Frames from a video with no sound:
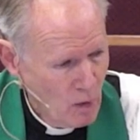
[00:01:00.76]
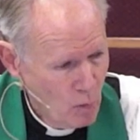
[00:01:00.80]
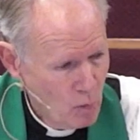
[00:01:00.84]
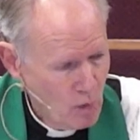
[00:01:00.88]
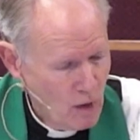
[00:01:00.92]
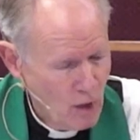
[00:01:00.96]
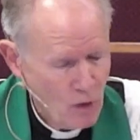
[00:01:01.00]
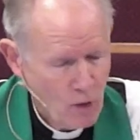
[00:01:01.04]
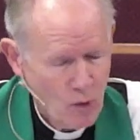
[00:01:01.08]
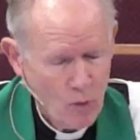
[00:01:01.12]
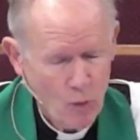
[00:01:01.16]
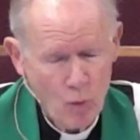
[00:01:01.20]

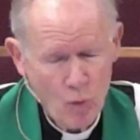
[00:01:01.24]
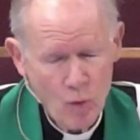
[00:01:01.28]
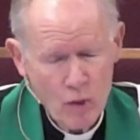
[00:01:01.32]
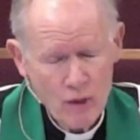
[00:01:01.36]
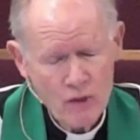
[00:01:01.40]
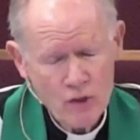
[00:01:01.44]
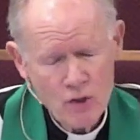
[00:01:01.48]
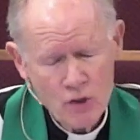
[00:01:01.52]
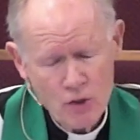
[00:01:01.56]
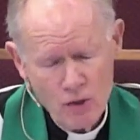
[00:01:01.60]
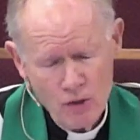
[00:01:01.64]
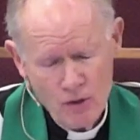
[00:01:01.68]
Well,
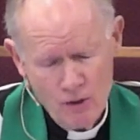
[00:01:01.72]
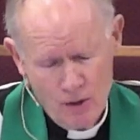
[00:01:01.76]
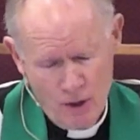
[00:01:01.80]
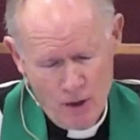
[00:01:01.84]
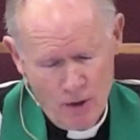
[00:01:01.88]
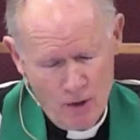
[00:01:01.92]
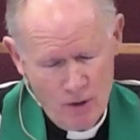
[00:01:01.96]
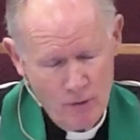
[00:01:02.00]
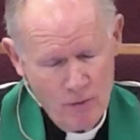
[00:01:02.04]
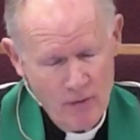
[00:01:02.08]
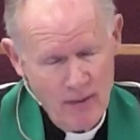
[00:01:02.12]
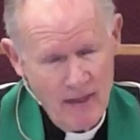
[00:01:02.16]
wouldn't you
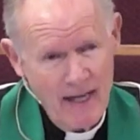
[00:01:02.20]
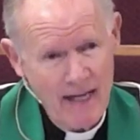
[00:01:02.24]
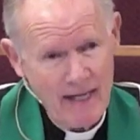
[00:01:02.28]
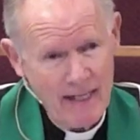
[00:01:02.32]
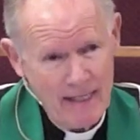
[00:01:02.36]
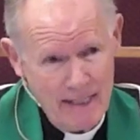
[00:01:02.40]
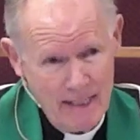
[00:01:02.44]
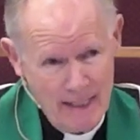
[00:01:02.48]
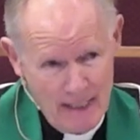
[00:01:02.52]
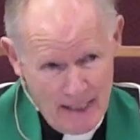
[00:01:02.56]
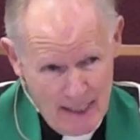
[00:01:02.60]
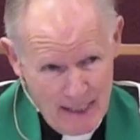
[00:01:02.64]
know,
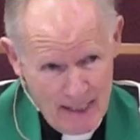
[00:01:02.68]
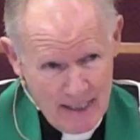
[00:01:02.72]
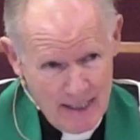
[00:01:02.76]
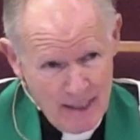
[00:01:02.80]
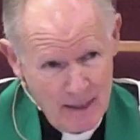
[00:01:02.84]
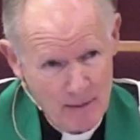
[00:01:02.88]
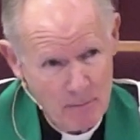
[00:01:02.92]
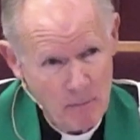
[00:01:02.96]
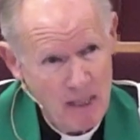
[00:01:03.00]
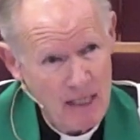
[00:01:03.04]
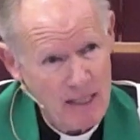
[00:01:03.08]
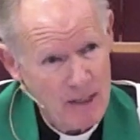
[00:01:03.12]
that night
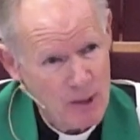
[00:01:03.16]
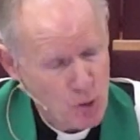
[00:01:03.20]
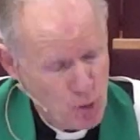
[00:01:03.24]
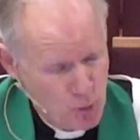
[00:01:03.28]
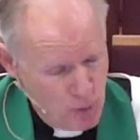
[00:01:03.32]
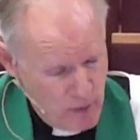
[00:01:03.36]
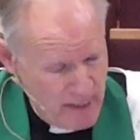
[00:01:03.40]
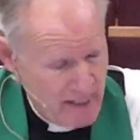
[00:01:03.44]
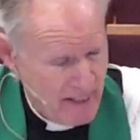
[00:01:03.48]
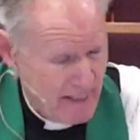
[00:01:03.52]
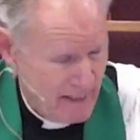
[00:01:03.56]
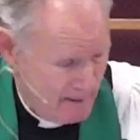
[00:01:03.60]
in my
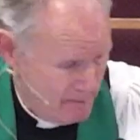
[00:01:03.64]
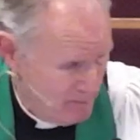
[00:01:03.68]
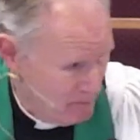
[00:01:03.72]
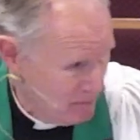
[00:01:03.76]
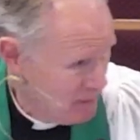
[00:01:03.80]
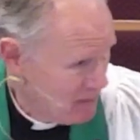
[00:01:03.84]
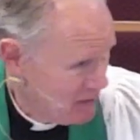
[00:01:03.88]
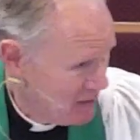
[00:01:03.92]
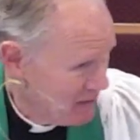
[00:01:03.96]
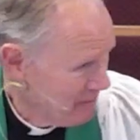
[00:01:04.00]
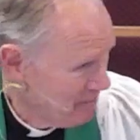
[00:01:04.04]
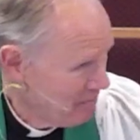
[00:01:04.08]

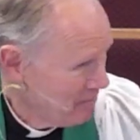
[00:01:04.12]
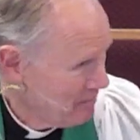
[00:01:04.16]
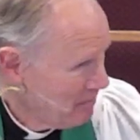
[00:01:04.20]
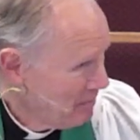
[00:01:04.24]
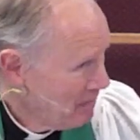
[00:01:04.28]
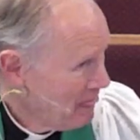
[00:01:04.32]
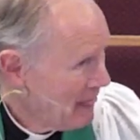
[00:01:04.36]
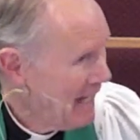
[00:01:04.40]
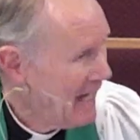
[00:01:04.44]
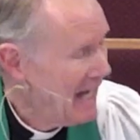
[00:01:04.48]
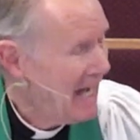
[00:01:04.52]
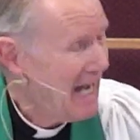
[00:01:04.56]
dreams,
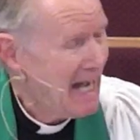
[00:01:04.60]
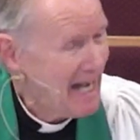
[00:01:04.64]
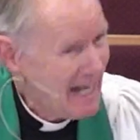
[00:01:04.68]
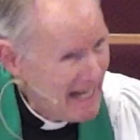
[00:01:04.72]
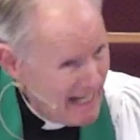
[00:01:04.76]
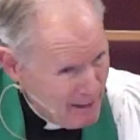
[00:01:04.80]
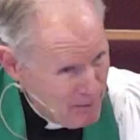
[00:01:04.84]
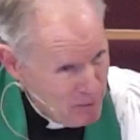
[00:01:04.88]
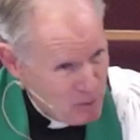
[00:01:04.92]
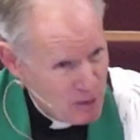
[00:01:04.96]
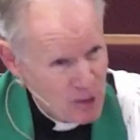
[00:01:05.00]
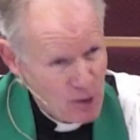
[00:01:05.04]

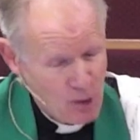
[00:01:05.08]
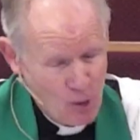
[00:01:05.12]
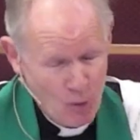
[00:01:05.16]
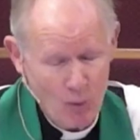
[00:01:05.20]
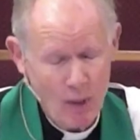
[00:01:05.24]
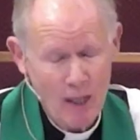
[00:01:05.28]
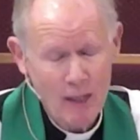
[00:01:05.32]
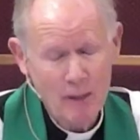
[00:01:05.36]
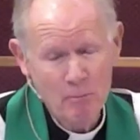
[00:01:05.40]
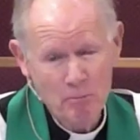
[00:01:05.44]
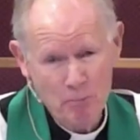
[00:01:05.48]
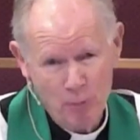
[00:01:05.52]
I was the
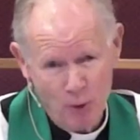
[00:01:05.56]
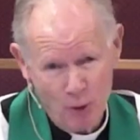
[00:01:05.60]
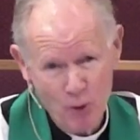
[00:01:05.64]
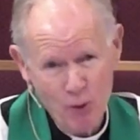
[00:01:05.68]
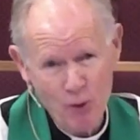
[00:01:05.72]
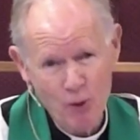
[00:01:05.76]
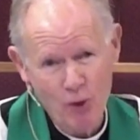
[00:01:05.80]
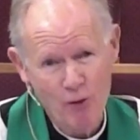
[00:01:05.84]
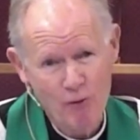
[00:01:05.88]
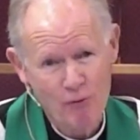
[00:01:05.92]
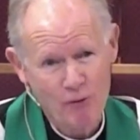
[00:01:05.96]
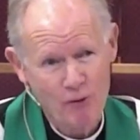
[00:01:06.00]
one
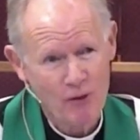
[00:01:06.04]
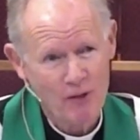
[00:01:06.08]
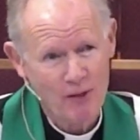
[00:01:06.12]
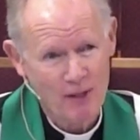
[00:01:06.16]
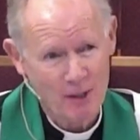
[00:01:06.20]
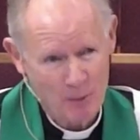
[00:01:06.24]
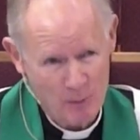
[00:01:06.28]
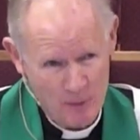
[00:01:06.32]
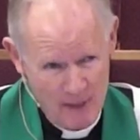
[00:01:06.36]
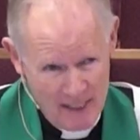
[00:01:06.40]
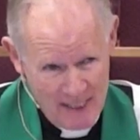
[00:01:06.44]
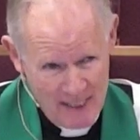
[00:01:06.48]
pulled over
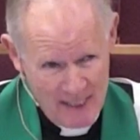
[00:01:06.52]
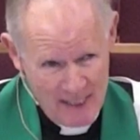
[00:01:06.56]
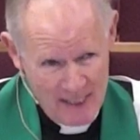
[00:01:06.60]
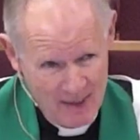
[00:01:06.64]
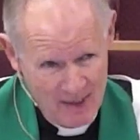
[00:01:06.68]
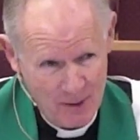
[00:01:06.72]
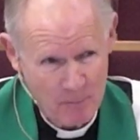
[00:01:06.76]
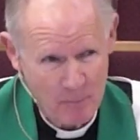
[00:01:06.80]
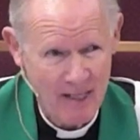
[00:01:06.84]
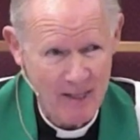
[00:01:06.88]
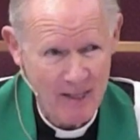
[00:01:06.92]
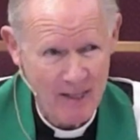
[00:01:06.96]
and
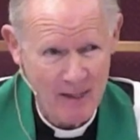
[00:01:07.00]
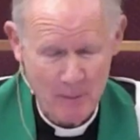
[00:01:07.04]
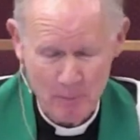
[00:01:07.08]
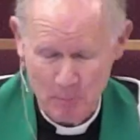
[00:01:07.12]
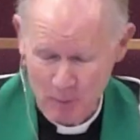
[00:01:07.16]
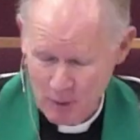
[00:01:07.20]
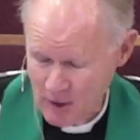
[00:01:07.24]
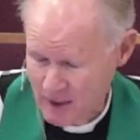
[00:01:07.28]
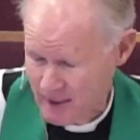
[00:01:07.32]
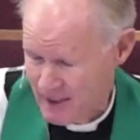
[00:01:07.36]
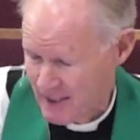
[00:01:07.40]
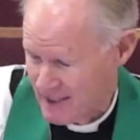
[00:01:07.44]
arrested by the
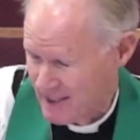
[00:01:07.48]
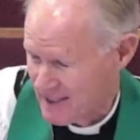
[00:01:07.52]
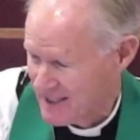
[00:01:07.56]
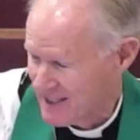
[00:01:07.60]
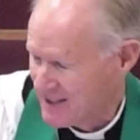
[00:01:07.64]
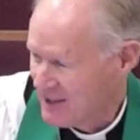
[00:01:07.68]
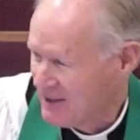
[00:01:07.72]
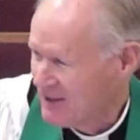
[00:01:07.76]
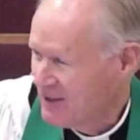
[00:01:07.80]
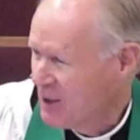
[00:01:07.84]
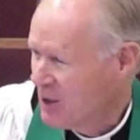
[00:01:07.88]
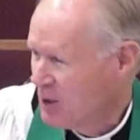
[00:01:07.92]

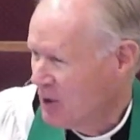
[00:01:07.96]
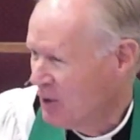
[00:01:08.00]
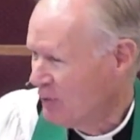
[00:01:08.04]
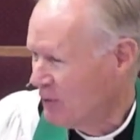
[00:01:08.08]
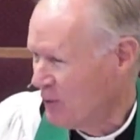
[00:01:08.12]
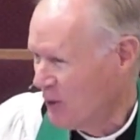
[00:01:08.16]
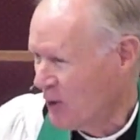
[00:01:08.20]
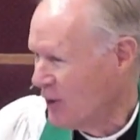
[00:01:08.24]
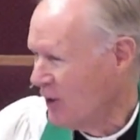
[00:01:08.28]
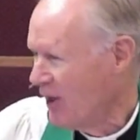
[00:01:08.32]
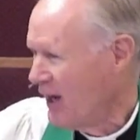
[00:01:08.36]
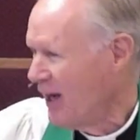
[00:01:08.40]
police
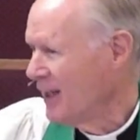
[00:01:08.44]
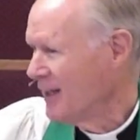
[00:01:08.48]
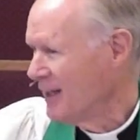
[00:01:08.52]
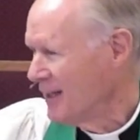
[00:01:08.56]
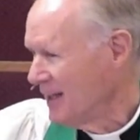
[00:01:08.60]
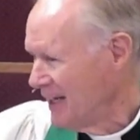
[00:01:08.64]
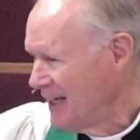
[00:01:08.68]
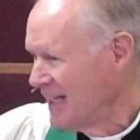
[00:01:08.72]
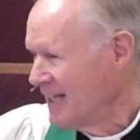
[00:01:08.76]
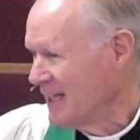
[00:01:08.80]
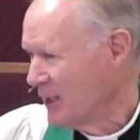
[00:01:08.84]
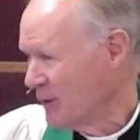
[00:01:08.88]
for a
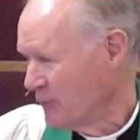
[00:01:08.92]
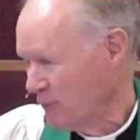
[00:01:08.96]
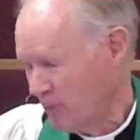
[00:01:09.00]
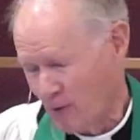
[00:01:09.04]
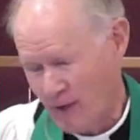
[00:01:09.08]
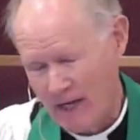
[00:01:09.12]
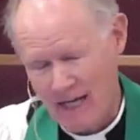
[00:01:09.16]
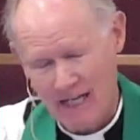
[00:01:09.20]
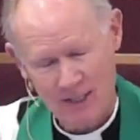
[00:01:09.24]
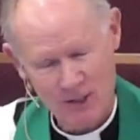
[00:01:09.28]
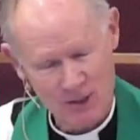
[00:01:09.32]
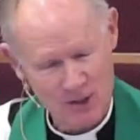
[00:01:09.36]
light
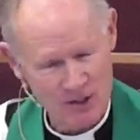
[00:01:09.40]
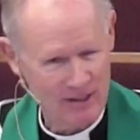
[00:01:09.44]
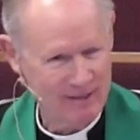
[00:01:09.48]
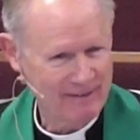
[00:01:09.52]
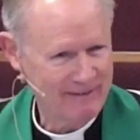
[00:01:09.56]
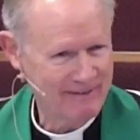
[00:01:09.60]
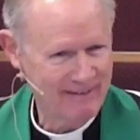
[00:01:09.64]
infraction.